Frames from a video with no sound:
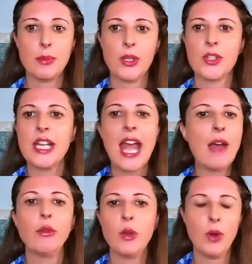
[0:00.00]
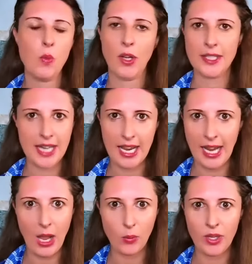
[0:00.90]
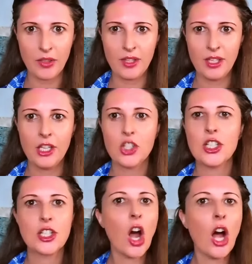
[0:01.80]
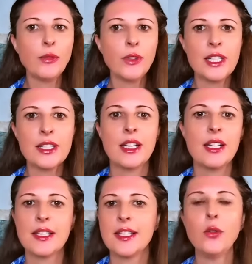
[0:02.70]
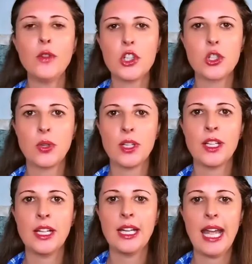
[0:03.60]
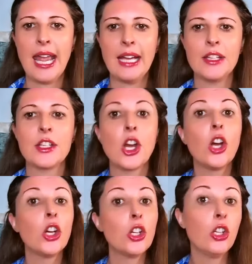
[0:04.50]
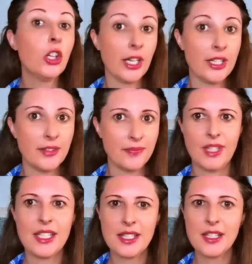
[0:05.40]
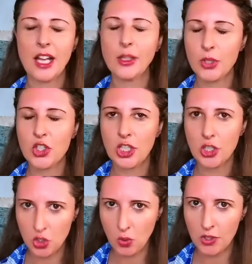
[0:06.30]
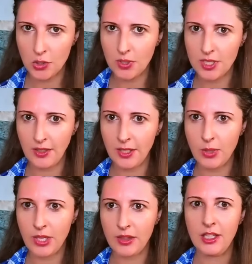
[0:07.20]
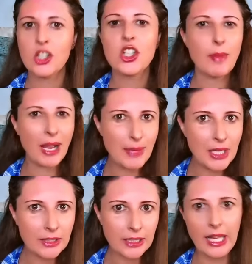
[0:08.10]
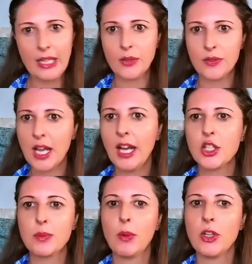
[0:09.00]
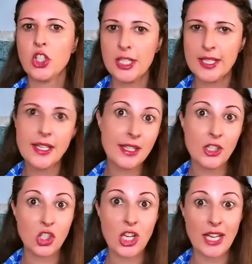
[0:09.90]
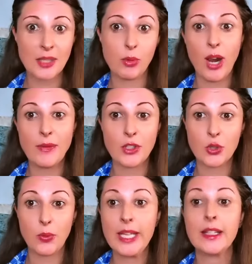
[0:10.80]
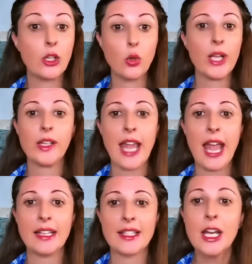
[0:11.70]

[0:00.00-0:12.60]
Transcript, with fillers: person everyone wants to hang out with. She's confident, self-assured, and good. This is not a Regina George we're dealing with. She might be a little out of touch, but when she says that she has a private suite, then quickly adds,